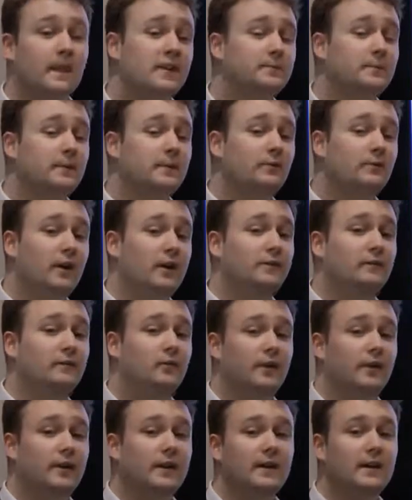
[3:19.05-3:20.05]
It's been running
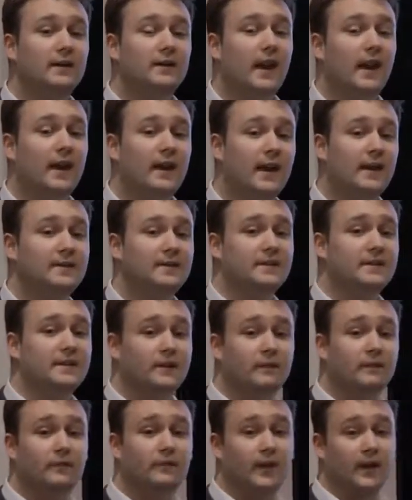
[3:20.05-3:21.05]
for a year and it has a
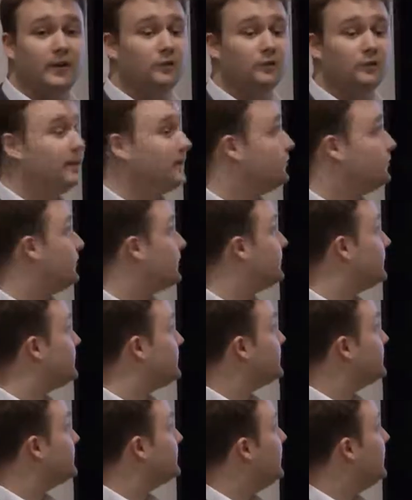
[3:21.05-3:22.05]
set of financial
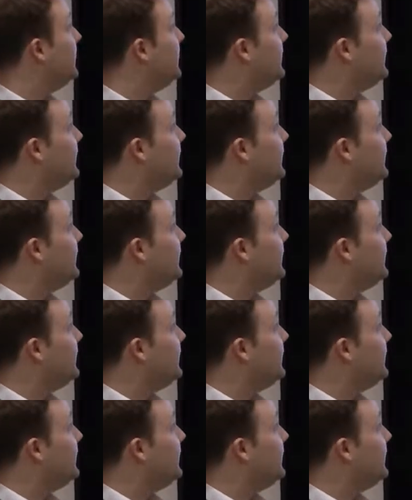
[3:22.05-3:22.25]
metrics.